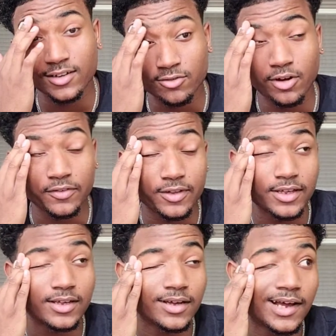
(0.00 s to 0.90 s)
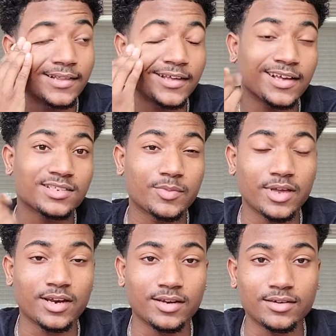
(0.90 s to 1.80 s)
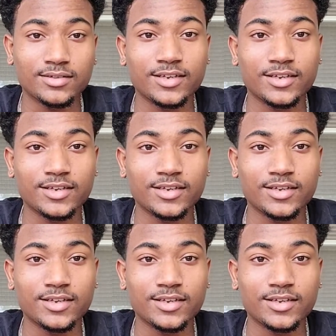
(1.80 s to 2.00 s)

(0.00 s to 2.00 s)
roughly I think estimated it